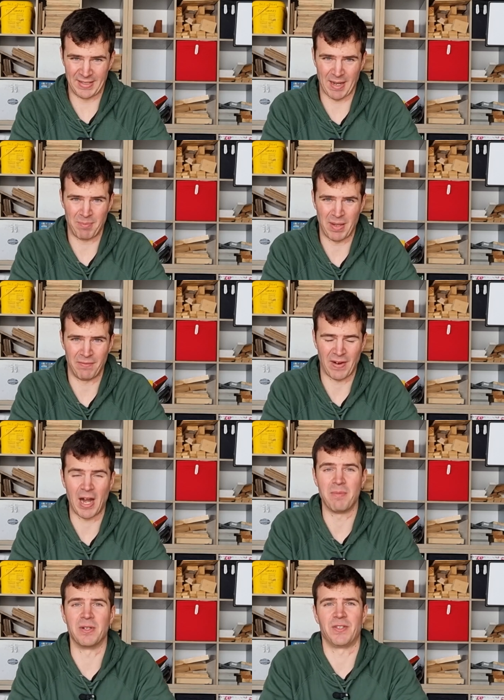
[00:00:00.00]
damp
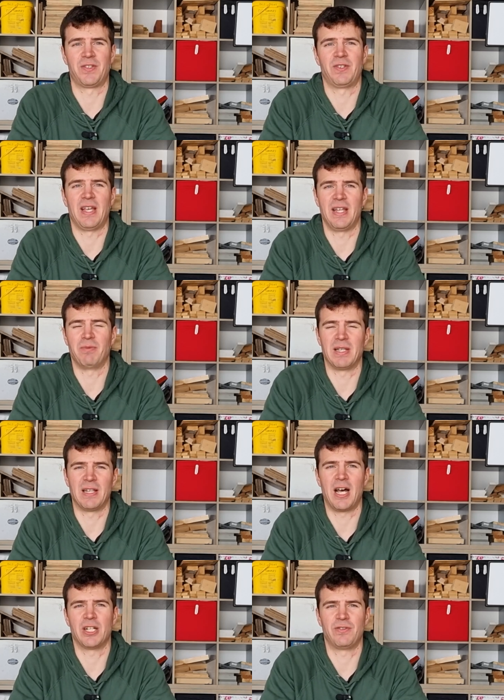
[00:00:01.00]
environments with
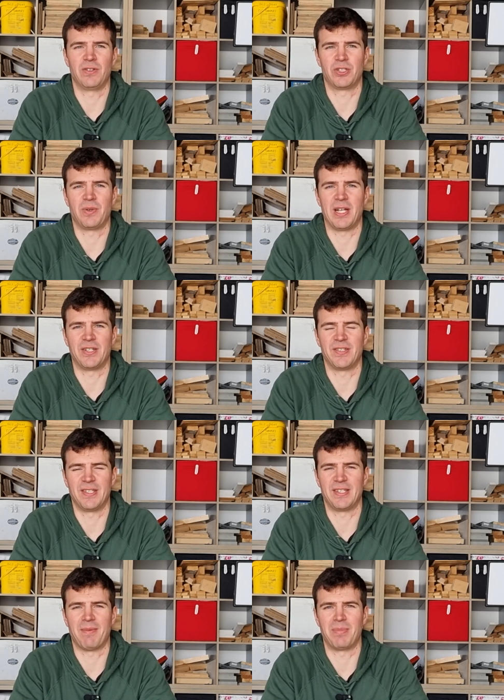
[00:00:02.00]
large fluctuations
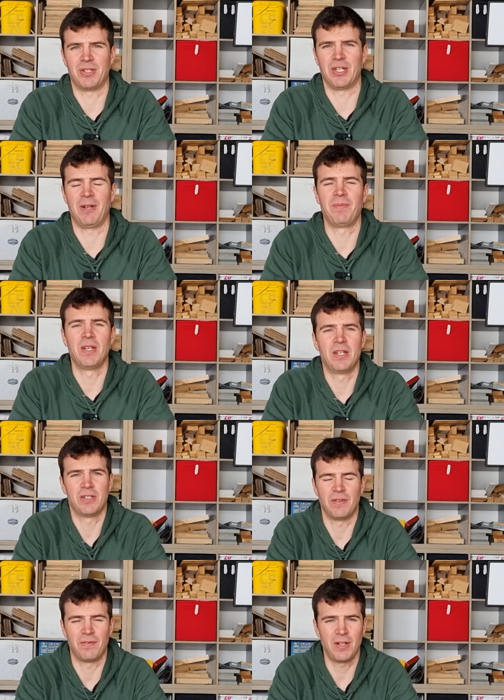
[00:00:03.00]
in temperature.
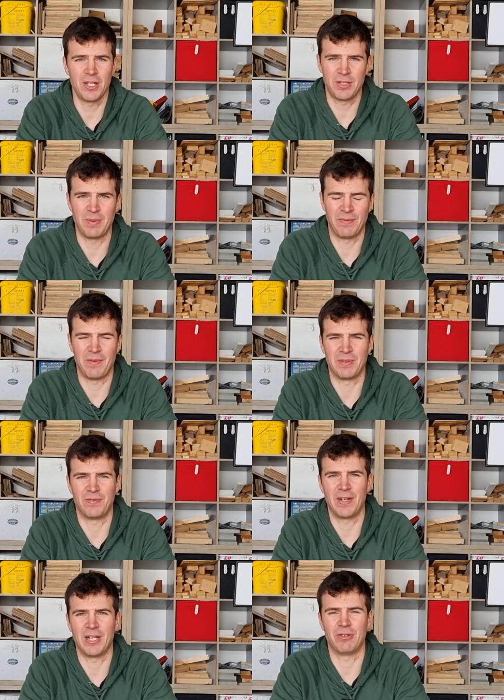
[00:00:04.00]
So if you've learned something from
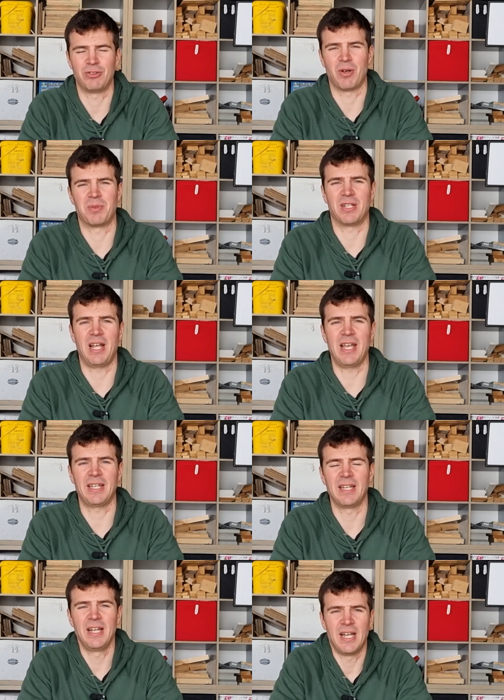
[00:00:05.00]
this video, drop it a
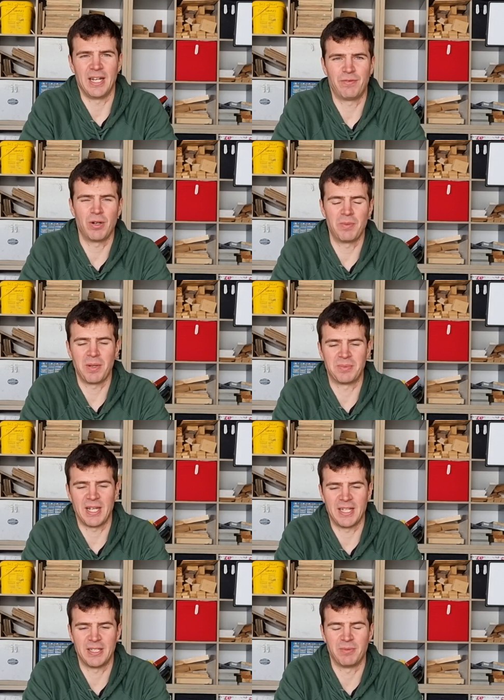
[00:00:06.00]
like, and if you want to be
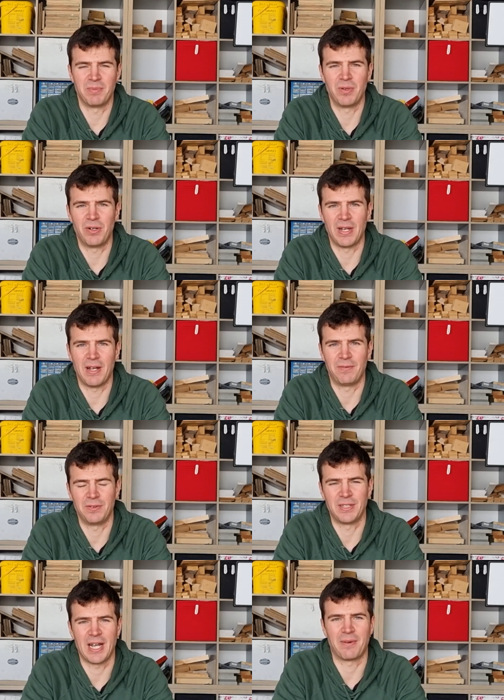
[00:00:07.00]
updated with more
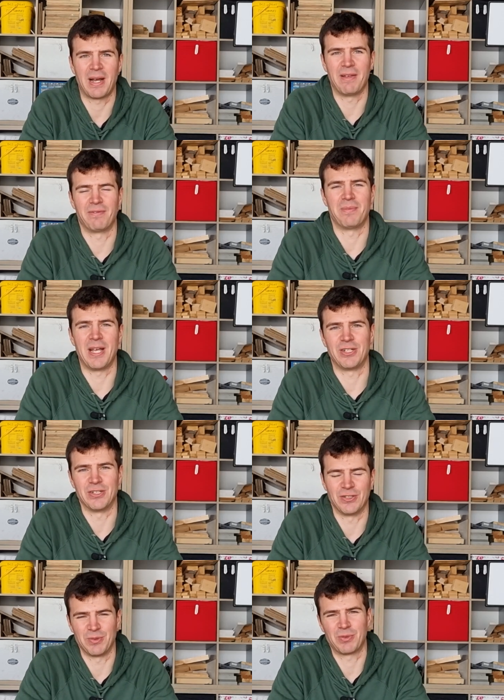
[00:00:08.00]
helpful DIY
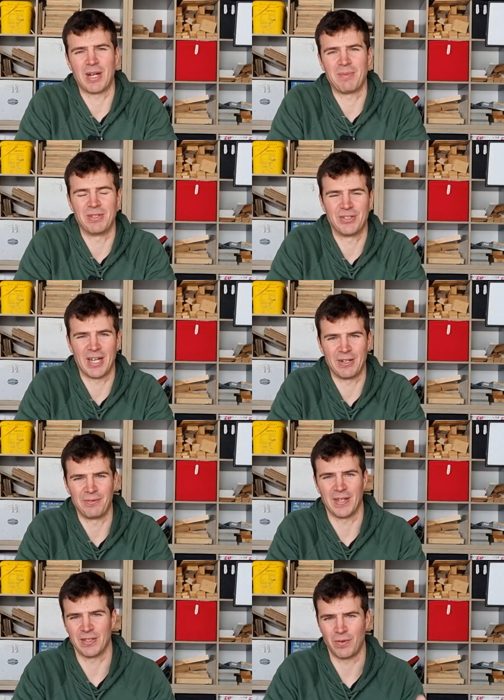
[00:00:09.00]
information, subscribe to the channel.
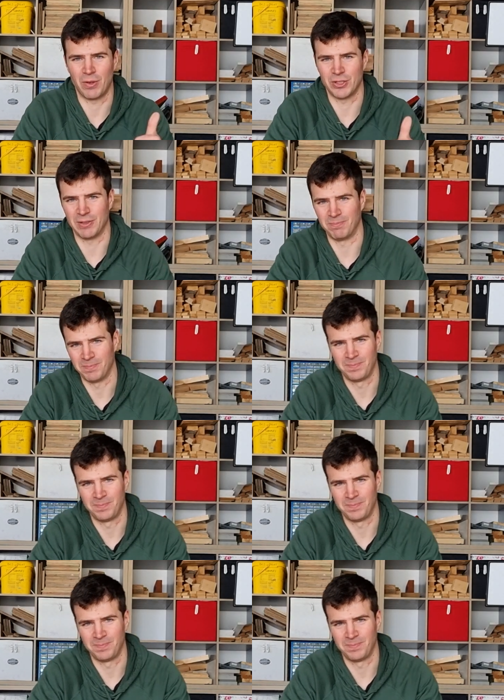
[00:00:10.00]
Thanks for watching.